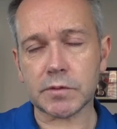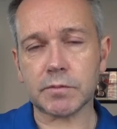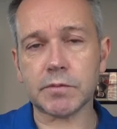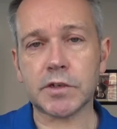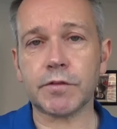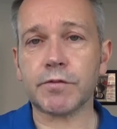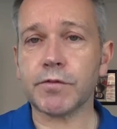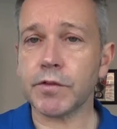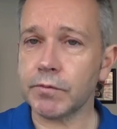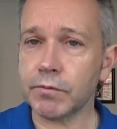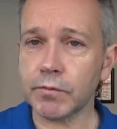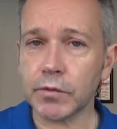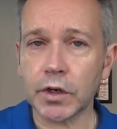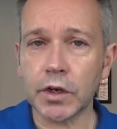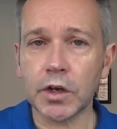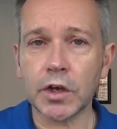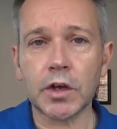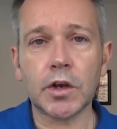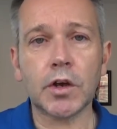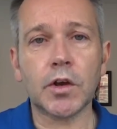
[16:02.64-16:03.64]
different
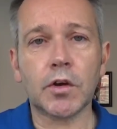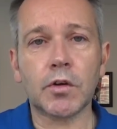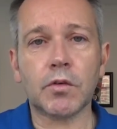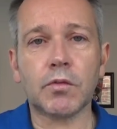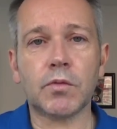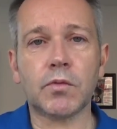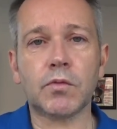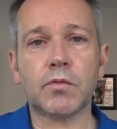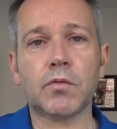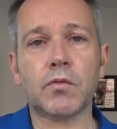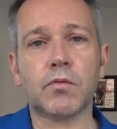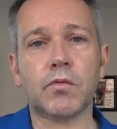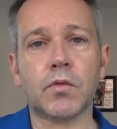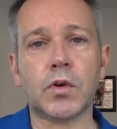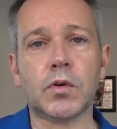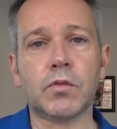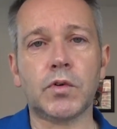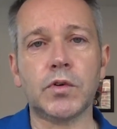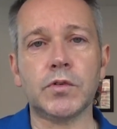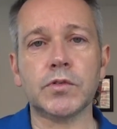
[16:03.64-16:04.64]

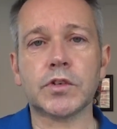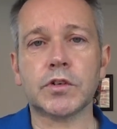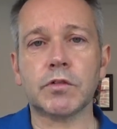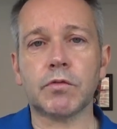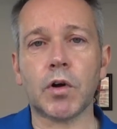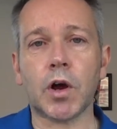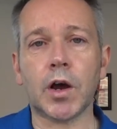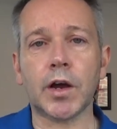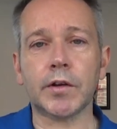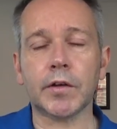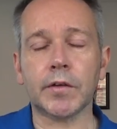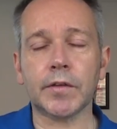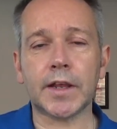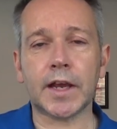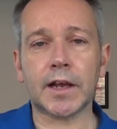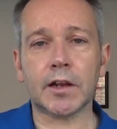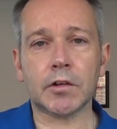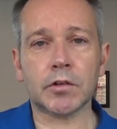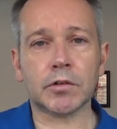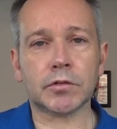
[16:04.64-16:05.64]
routes to ride on
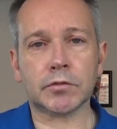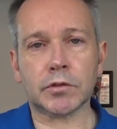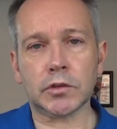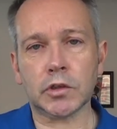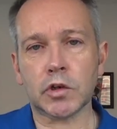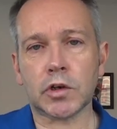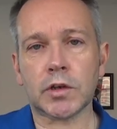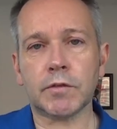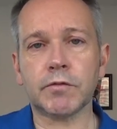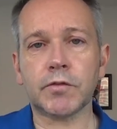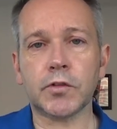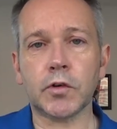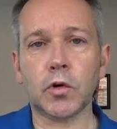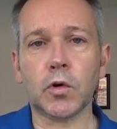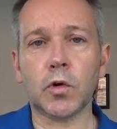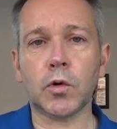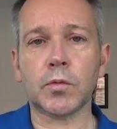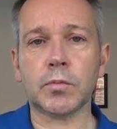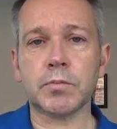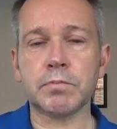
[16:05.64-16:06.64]
that, looking
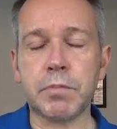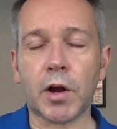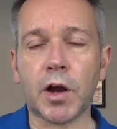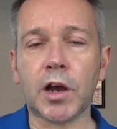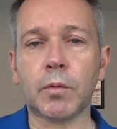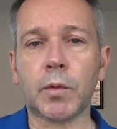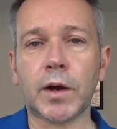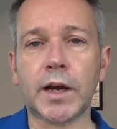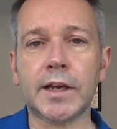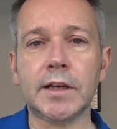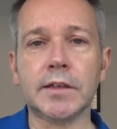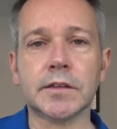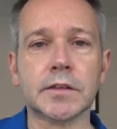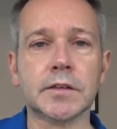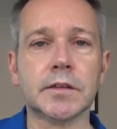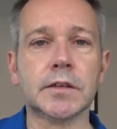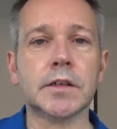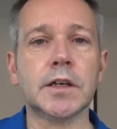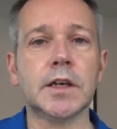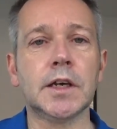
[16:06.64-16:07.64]
for byways
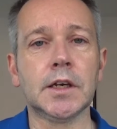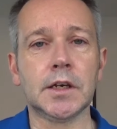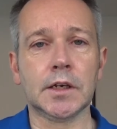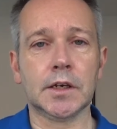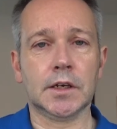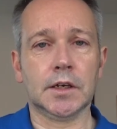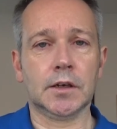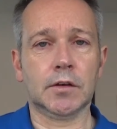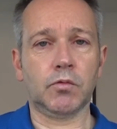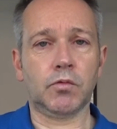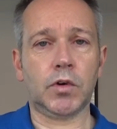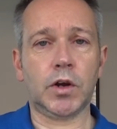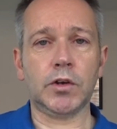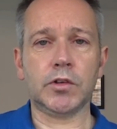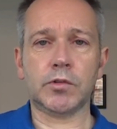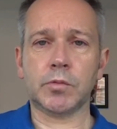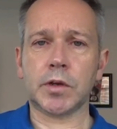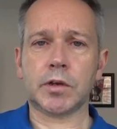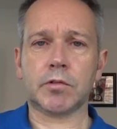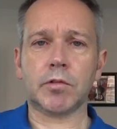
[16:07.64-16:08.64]
and
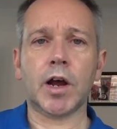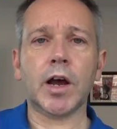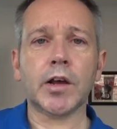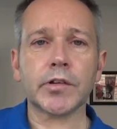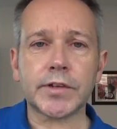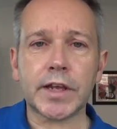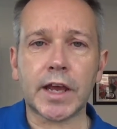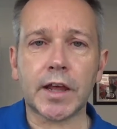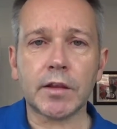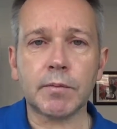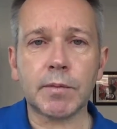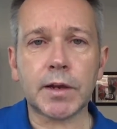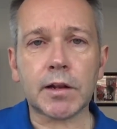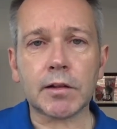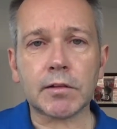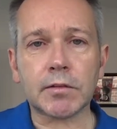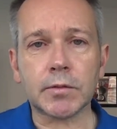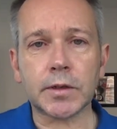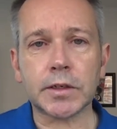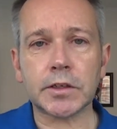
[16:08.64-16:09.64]
roads with grass down the
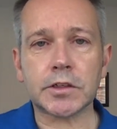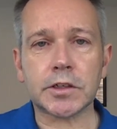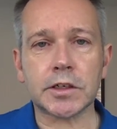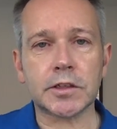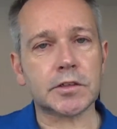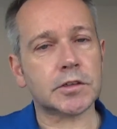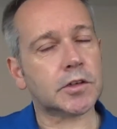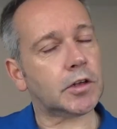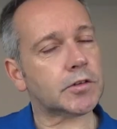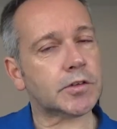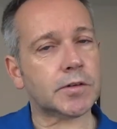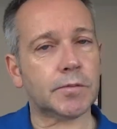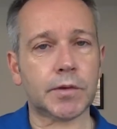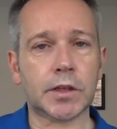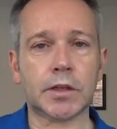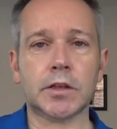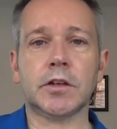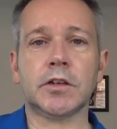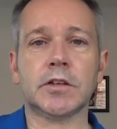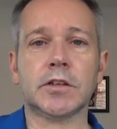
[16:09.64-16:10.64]
middle, which is not
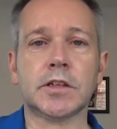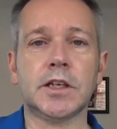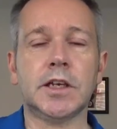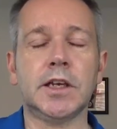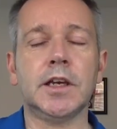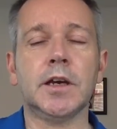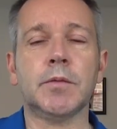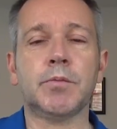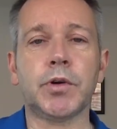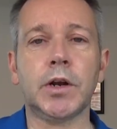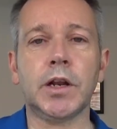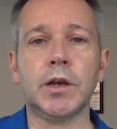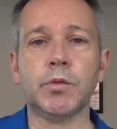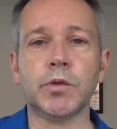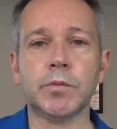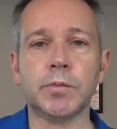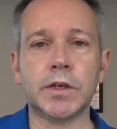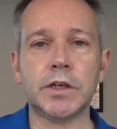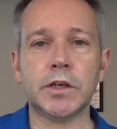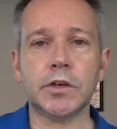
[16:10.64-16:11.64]
something that the Aprilia
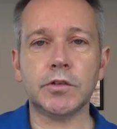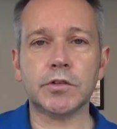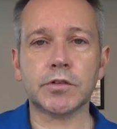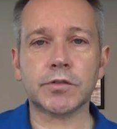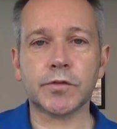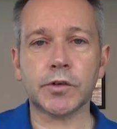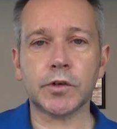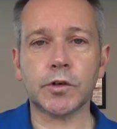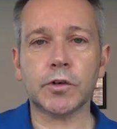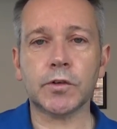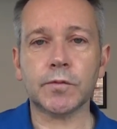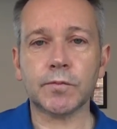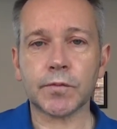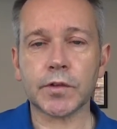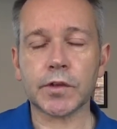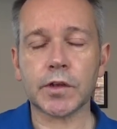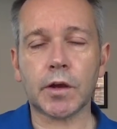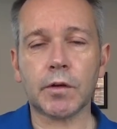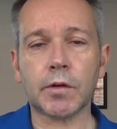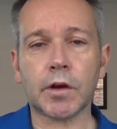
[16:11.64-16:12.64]
would be used for.
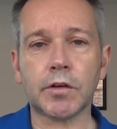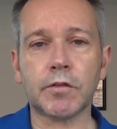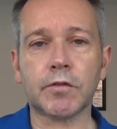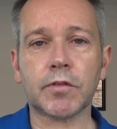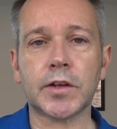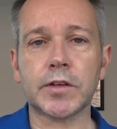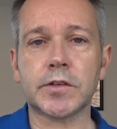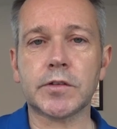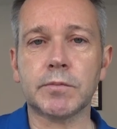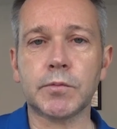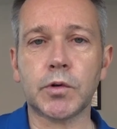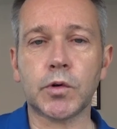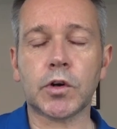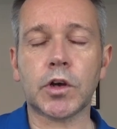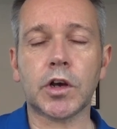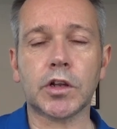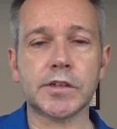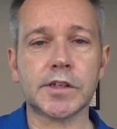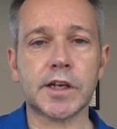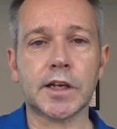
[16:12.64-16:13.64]
So hopefully some more
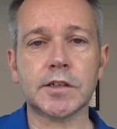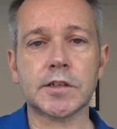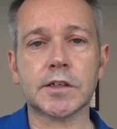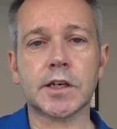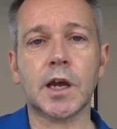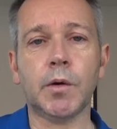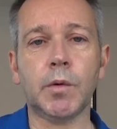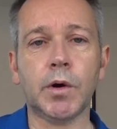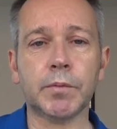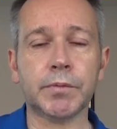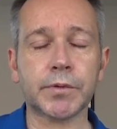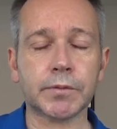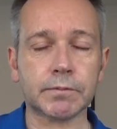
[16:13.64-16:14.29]
content to go up